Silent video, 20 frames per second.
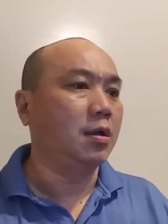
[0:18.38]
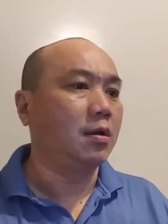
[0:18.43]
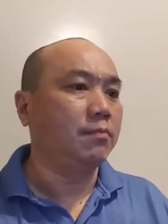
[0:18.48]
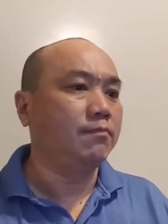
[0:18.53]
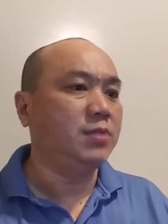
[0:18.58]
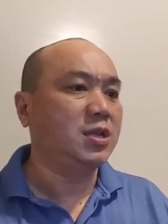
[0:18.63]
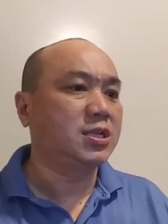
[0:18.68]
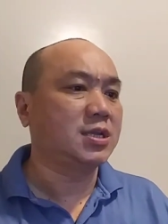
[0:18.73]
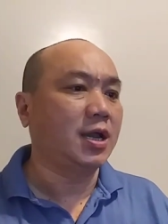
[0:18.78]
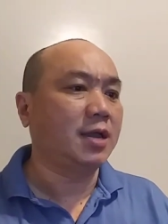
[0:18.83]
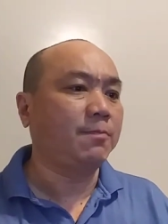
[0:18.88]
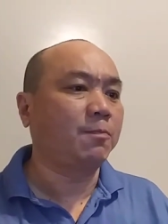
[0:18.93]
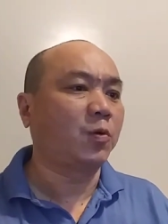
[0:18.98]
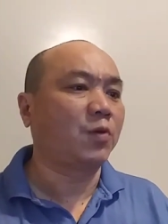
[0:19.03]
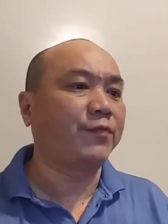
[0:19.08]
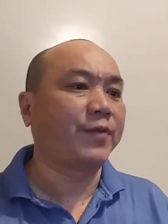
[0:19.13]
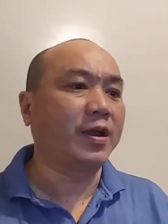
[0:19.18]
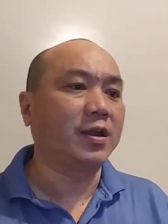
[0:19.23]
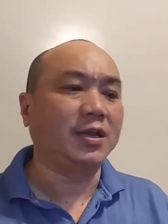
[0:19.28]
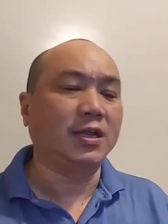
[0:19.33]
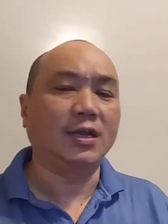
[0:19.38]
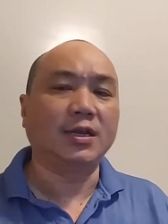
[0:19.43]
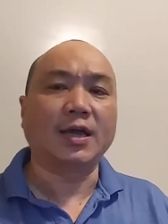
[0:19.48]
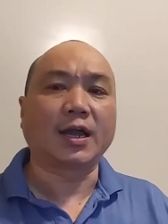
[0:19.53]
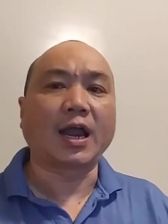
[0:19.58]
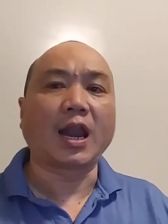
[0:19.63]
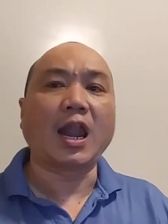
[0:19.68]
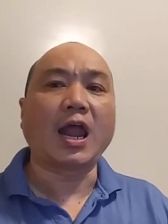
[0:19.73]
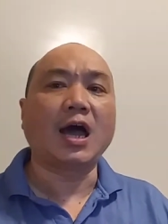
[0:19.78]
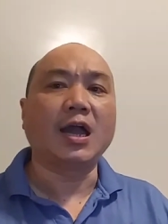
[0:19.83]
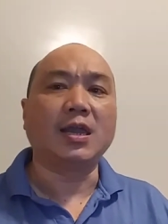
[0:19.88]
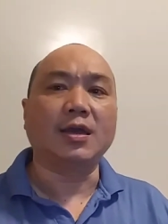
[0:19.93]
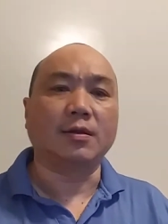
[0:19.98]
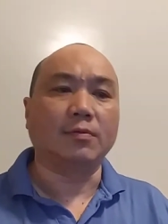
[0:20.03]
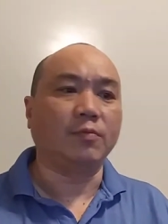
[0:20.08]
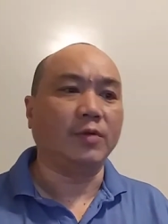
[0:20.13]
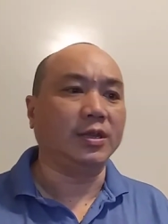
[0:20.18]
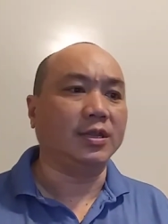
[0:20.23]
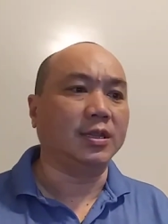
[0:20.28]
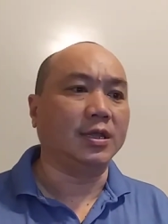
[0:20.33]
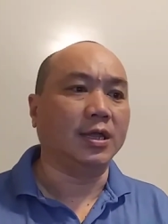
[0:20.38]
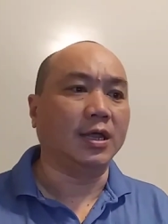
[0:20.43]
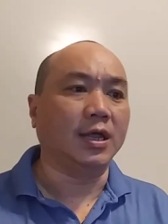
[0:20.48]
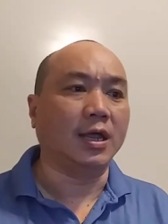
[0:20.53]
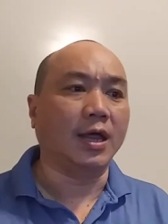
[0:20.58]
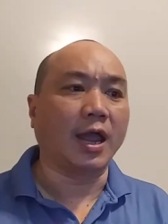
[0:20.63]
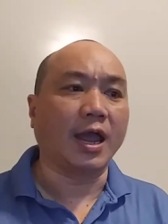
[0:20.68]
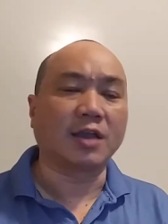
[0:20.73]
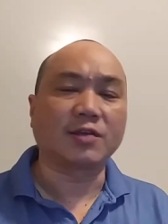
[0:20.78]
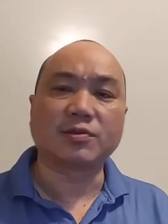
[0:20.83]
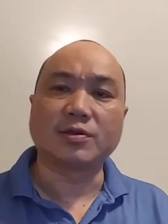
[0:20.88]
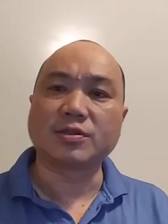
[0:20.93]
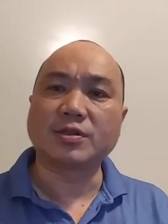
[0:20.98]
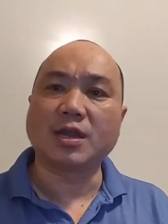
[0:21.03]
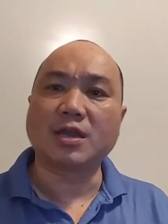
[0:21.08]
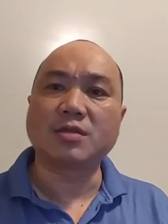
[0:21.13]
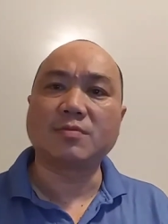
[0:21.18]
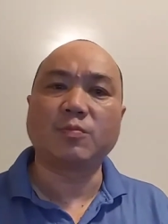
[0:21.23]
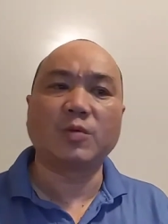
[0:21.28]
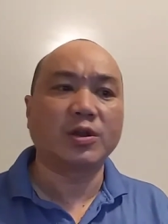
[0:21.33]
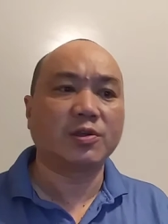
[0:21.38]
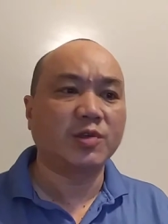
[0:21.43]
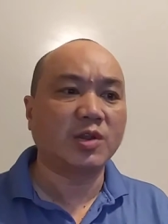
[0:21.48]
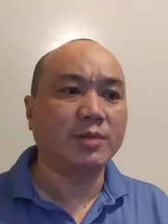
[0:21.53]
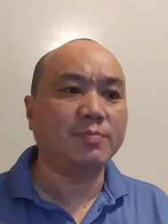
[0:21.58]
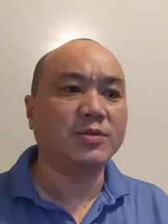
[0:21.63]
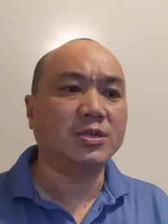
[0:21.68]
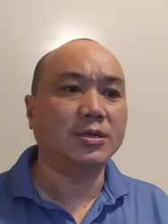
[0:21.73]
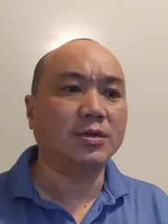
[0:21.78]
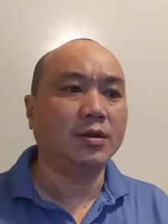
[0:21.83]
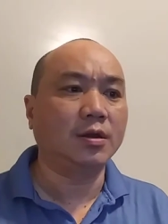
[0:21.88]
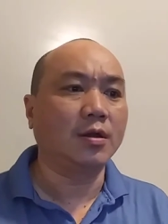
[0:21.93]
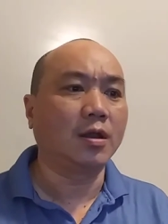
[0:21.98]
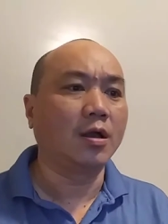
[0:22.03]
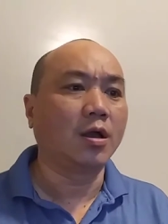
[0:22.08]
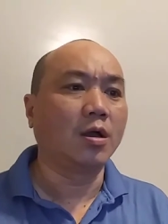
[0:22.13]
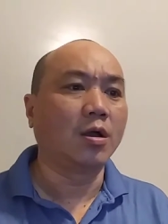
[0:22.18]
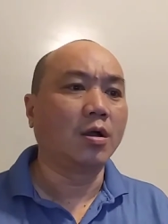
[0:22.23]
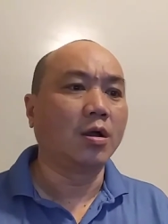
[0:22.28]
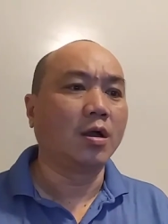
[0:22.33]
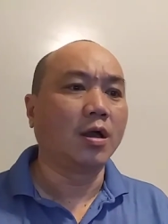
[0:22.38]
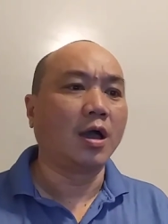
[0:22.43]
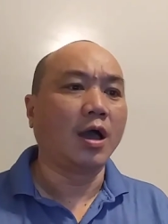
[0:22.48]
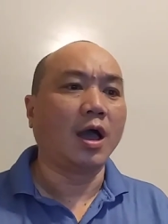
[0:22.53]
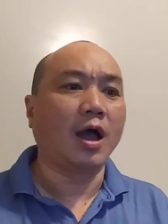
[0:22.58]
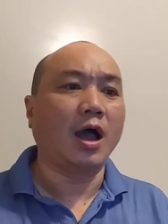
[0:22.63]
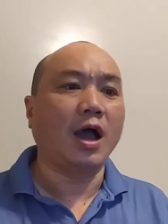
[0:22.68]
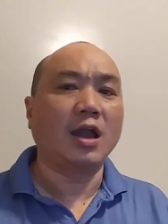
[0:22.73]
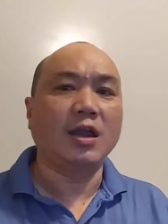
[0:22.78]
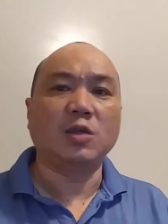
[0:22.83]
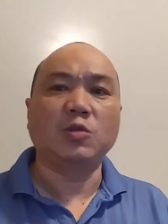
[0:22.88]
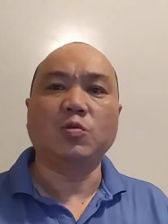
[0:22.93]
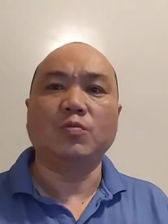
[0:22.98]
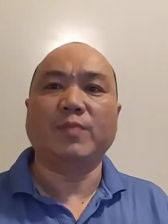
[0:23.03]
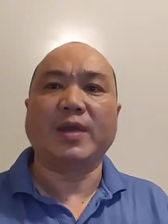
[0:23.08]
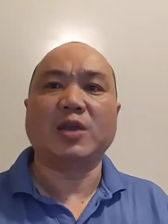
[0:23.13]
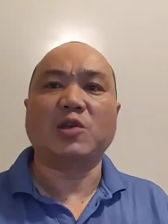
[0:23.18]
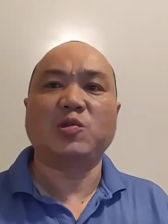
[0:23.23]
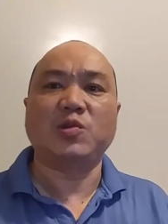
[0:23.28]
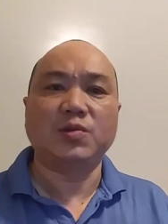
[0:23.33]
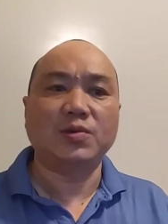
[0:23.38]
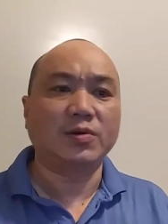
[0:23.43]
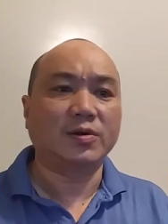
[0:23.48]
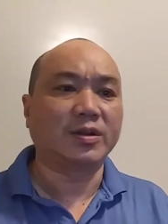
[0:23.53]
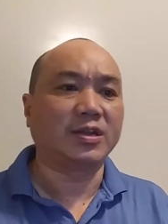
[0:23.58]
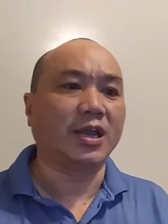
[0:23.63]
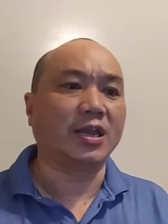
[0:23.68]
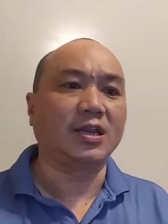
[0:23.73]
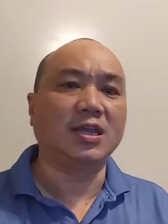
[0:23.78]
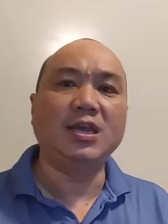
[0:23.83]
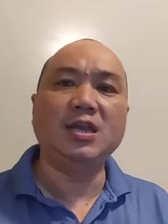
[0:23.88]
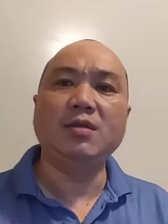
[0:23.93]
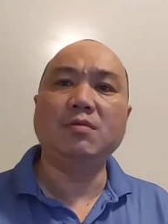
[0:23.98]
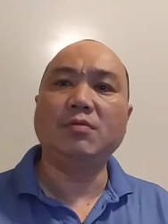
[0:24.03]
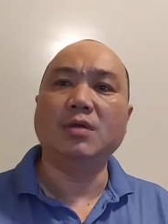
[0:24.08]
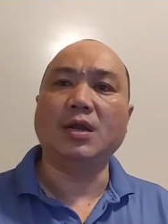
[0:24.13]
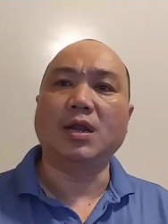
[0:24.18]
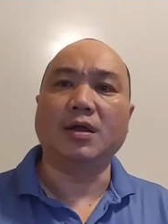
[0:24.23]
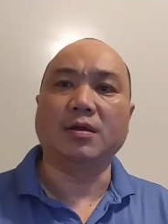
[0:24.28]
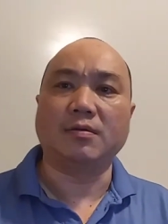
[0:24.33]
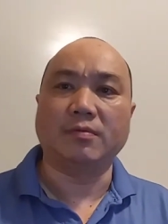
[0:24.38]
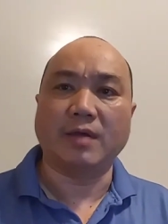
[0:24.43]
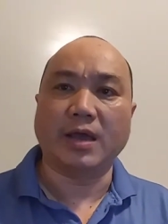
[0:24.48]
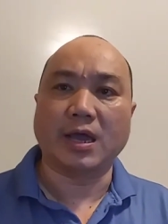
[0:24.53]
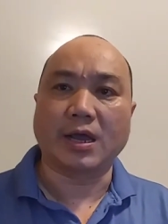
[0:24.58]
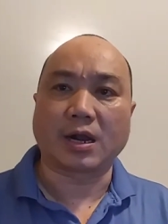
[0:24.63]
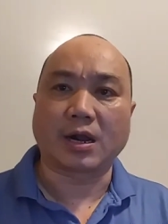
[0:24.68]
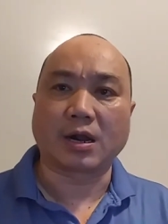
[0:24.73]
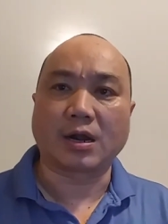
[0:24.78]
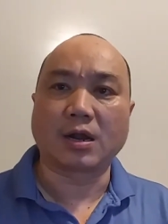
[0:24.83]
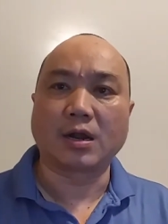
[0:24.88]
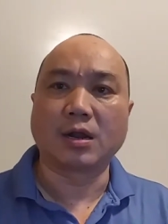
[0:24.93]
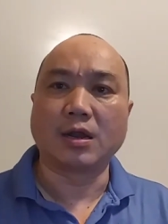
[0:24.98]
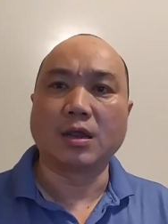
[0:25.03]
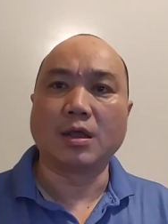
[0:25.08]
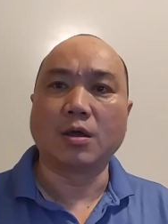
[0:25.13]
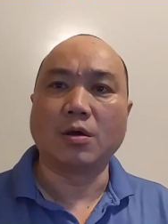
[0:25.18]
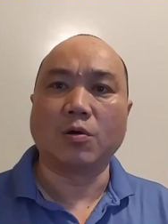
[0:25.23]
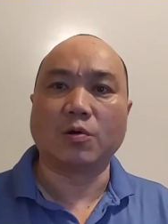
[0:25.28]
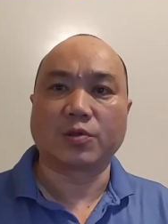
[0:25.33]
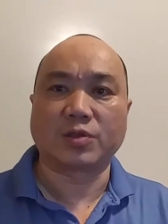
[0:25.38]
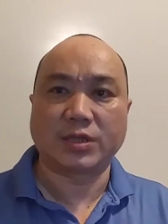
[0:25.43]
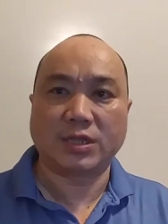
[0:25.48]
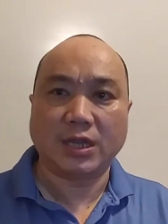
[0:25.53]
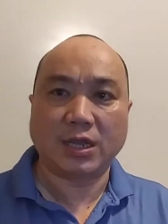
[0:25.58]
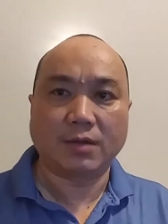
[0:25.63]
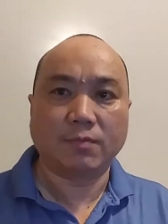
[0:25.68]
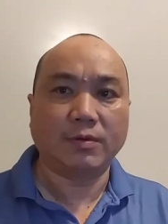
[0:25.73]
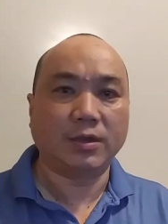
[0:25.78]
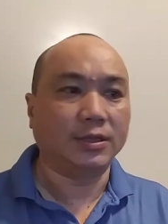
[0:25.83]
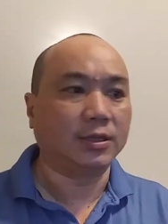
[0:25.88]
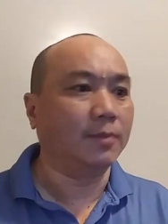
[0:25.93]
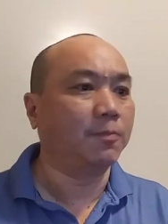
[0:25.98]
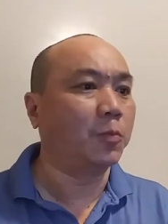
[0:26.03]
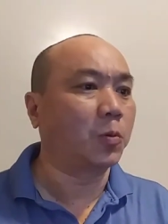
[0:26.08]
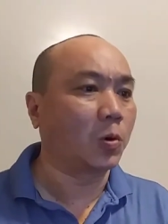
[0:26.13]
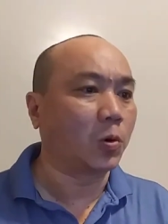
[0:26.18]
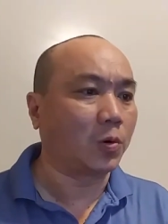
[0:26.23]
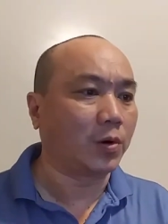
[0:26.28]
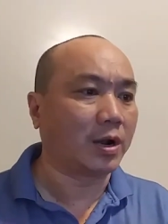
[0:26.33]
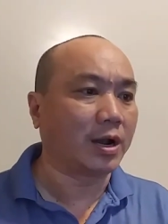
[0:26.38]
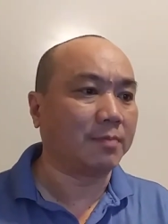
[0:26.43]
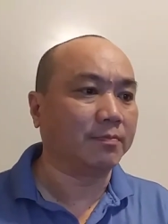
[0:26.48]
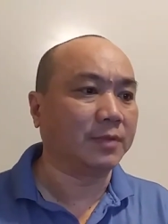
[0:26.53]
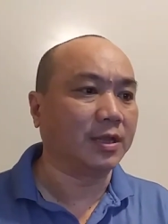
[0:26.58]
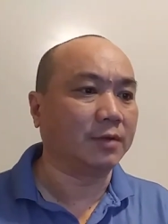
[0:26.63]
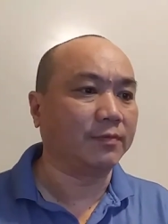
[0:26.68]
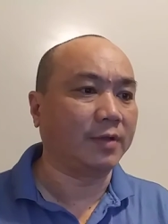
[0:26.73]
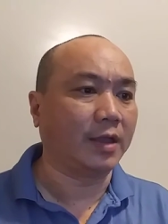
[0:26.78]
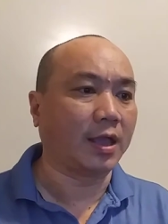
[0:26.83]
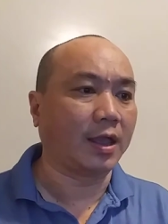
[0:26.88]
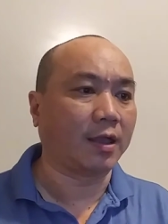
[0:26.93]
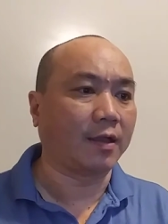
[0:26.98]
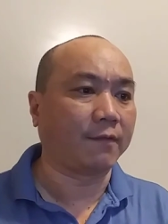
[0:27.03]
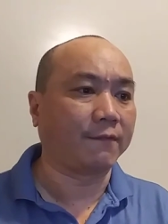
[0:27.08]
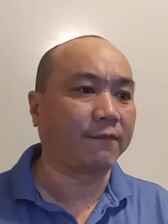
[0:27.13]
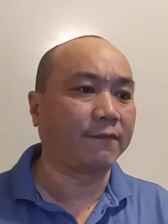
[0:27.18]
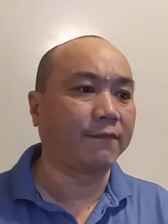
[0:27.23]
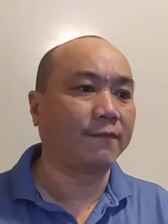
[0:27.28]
Besides providing the client with the exercise prescription, I need to make sure that he will adhere or stick with the program that we have.